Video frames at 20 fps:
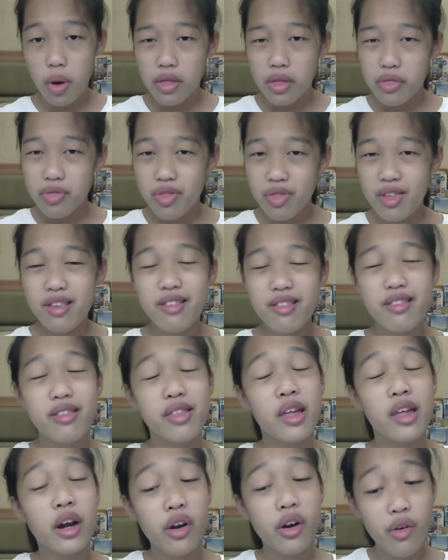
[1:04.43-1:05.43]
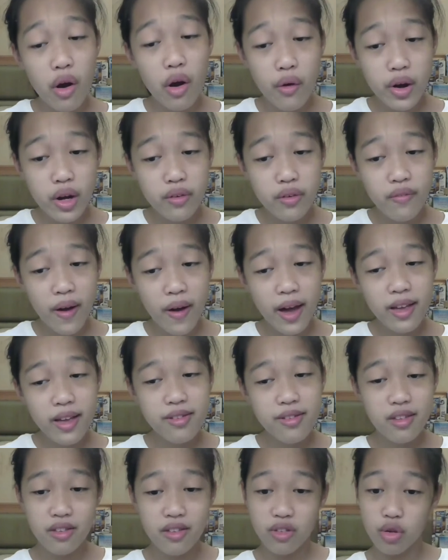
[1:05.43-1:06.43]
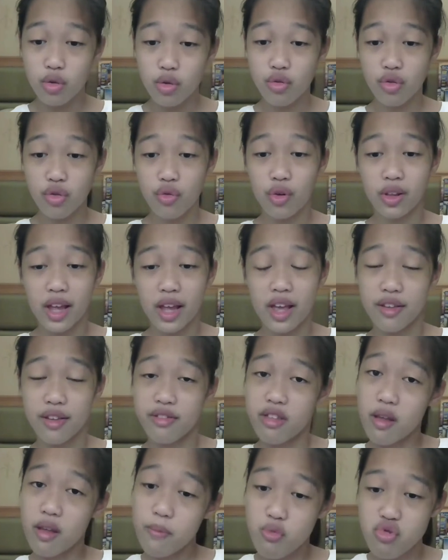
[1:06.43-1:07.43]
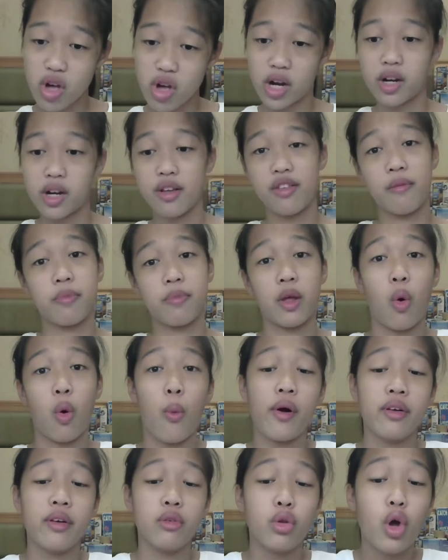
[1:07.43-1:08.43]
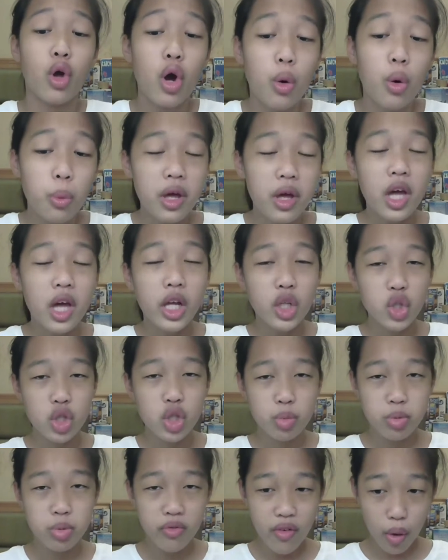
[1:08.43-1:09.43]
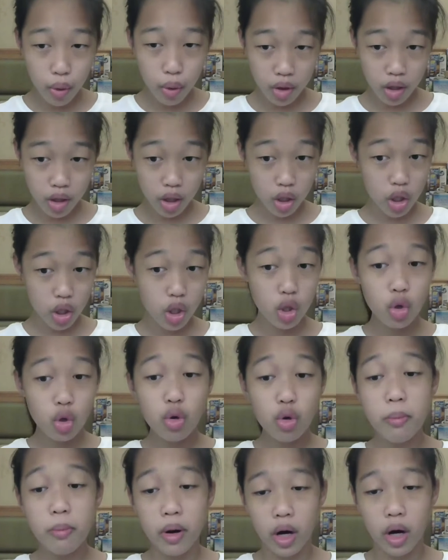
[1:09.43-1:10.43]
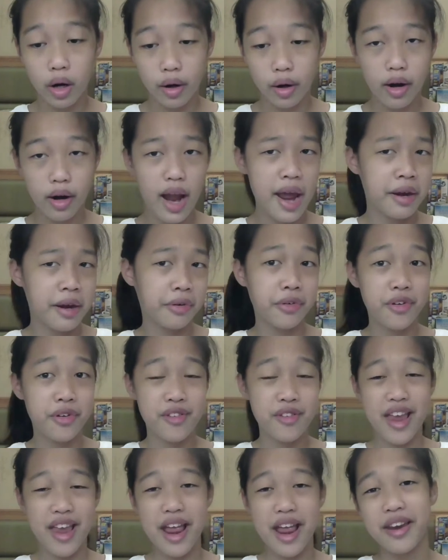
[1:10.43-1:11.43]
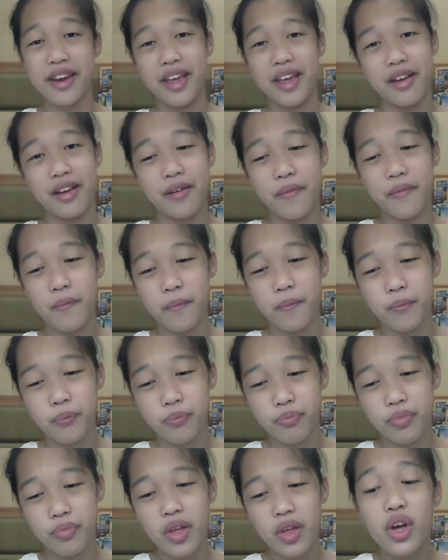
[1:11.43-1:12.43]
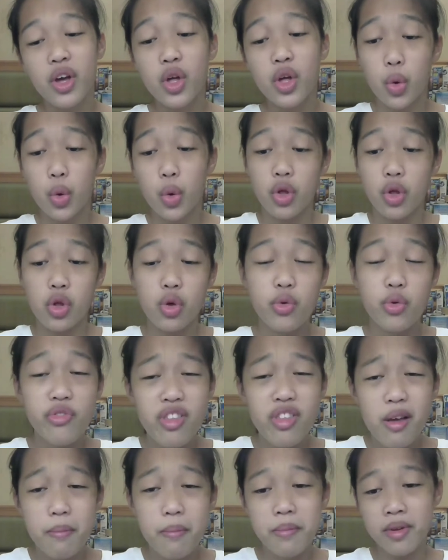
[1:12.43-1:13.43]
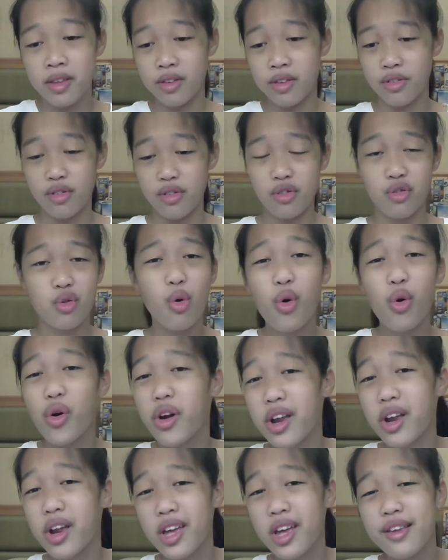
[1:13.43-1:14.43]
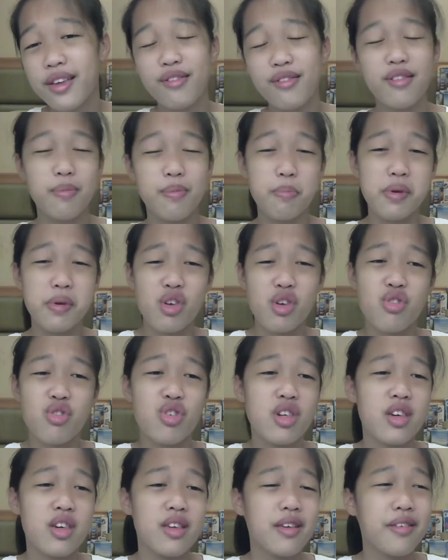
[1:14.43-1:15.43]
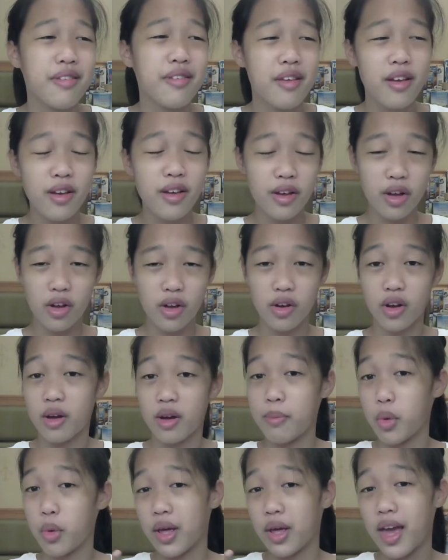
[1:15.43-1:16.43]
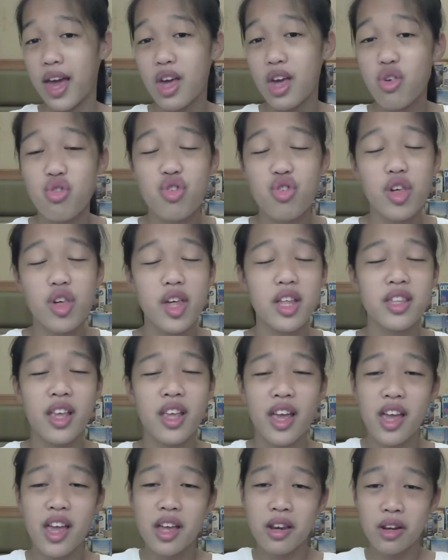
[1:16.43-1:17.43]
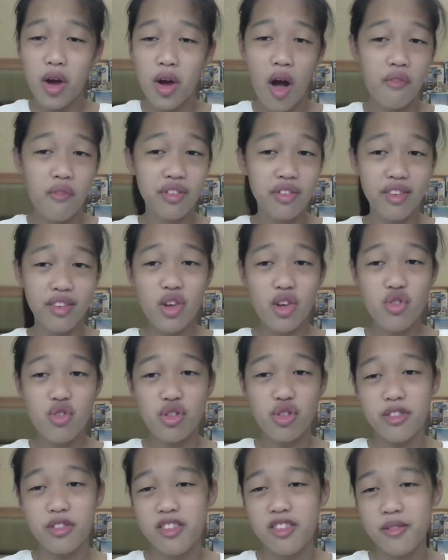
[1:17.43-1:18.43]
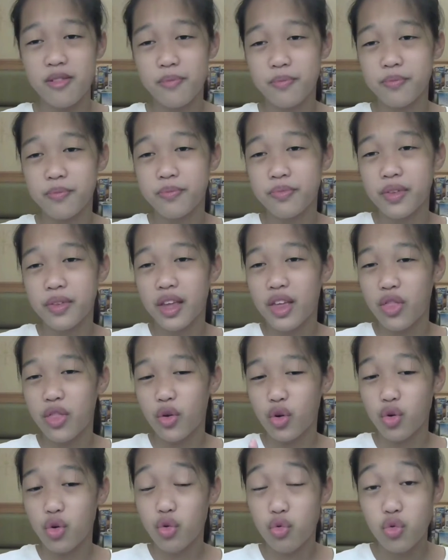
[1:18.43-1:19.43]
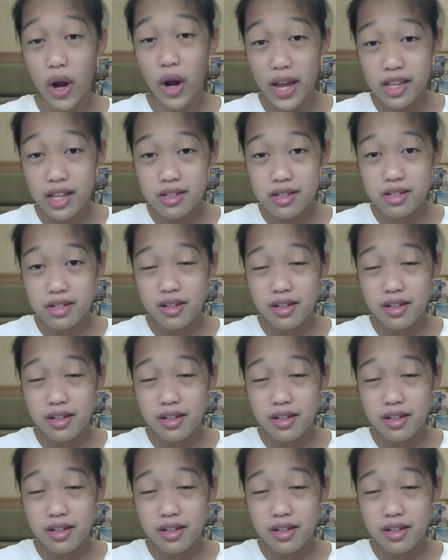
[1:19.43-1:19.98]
this literary device is used to relate a subject to something well known to provoke humor and understanding. You can use them in stories, speeches, communication, and conversations. They're great